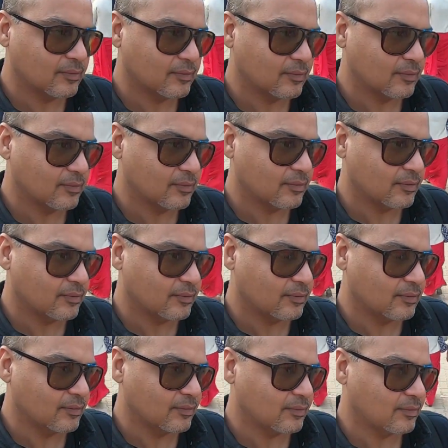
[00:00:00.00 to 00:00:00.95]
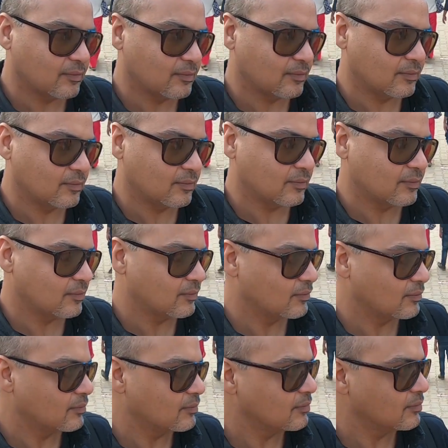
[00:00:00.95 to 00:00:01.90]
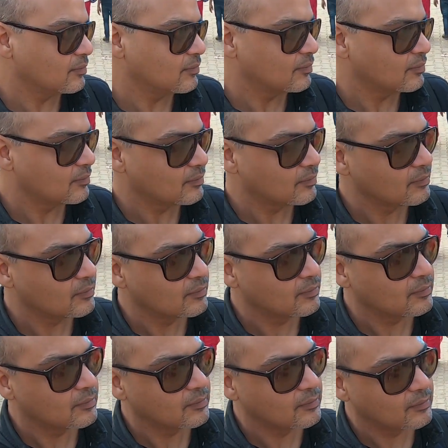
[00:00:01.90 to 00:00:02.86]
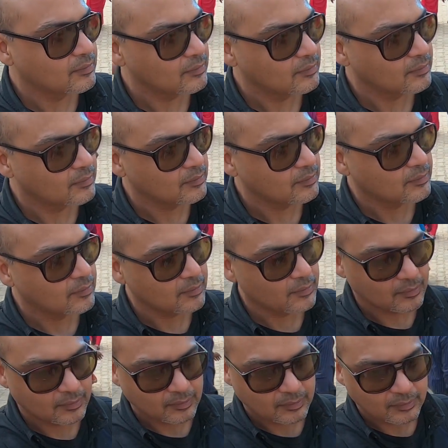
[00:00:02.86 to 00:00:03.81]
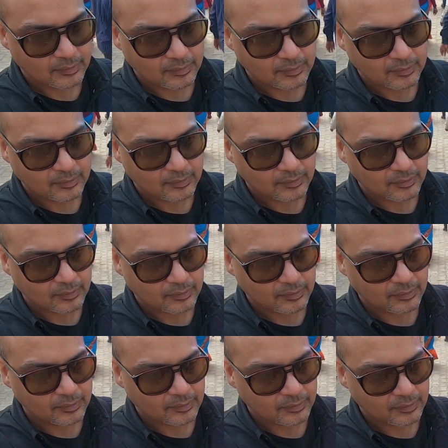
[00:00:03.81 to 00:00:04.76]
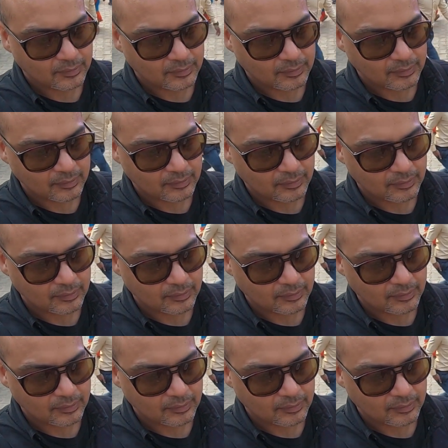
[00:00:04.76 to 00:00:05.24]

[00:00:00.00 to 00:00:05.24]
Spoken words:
No words are spoken by the person on screen.